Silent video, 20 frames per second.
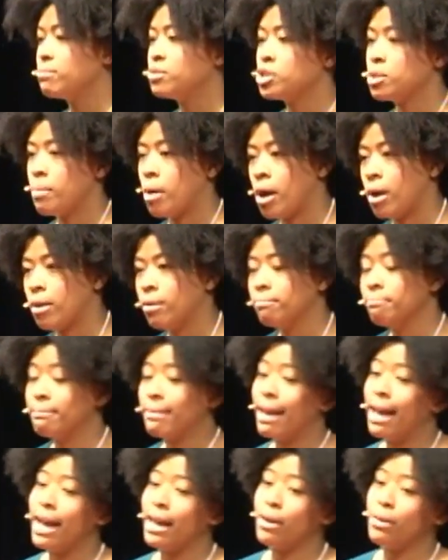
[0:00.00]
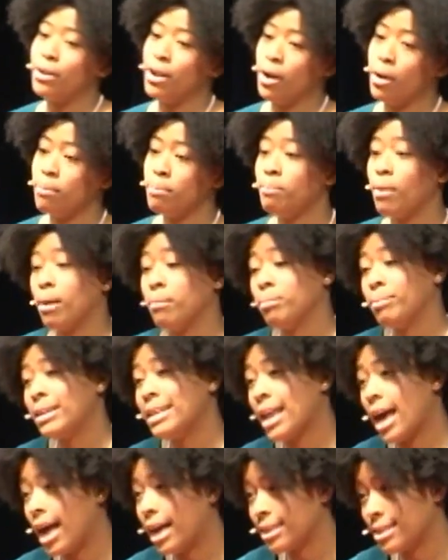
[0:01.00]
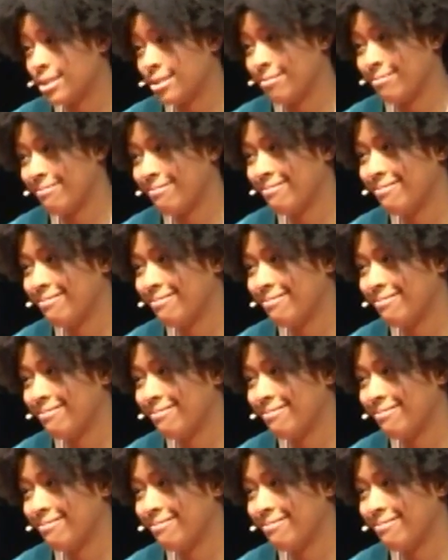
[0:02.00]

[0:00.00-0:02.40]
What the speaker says: Tomorrow, I don't know. Probably not.